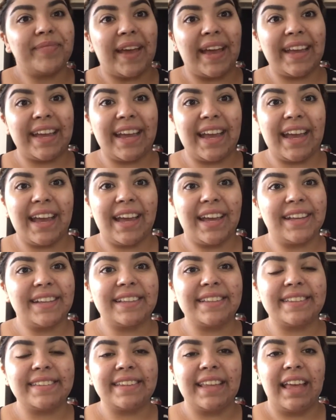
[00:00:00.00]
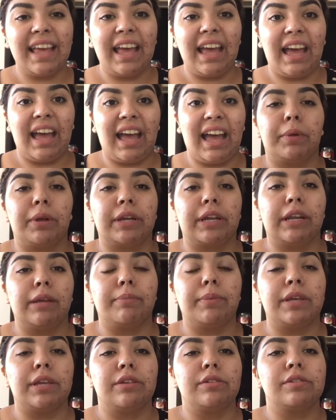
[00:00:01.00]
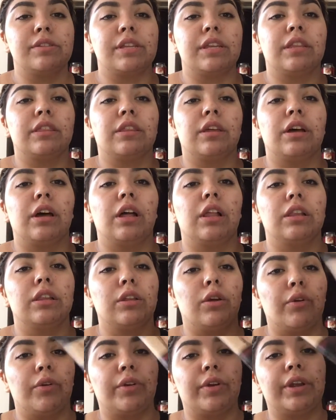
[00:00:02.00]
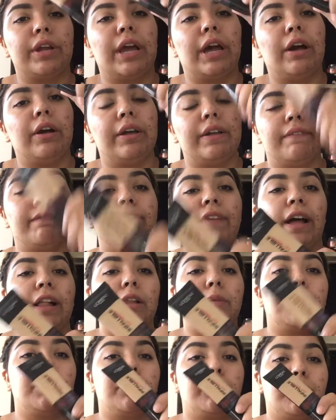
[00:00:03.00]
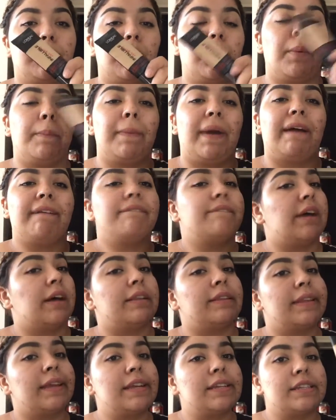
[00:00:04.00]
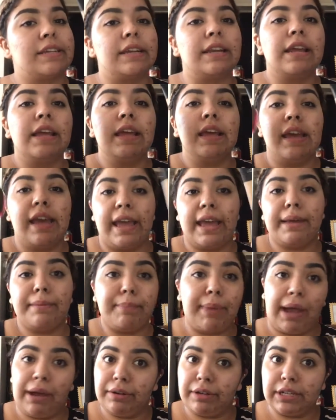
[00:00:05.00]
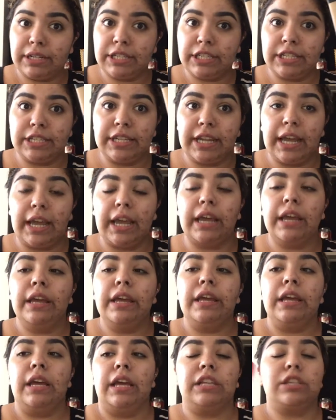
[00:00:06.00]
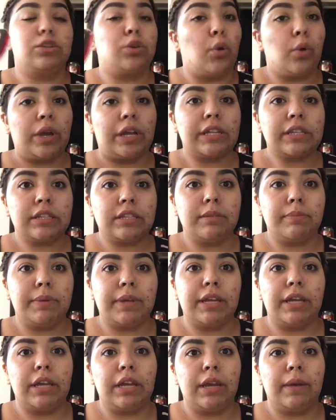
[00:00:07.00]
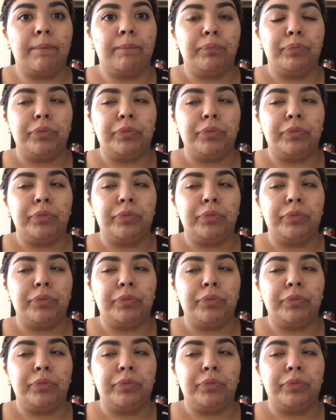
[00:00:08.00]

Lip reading: Hi guys! We're gonna be using the L'Oreal Infallible Pro Matte Foundation and powder today. It's going to be